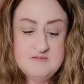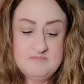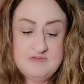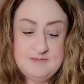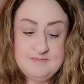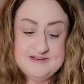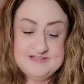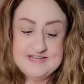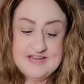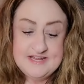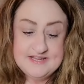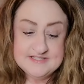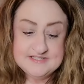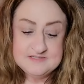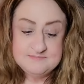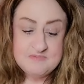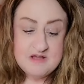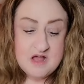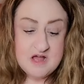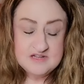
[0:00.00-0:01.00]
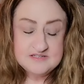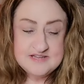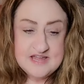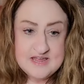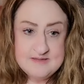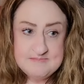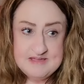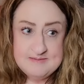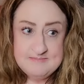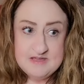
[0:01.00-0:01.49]
maybe take a spa
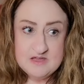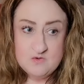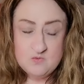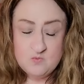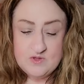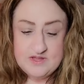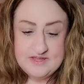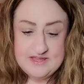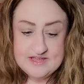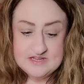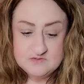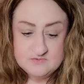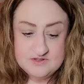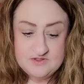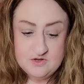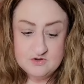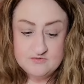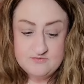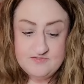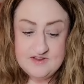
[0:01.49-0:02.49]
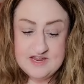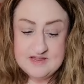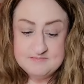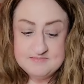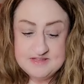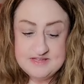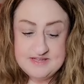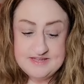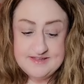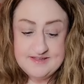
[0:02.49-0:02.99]
day, maybe a weekend with your
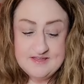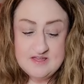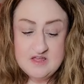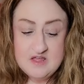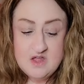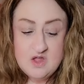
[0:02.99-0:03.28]
family,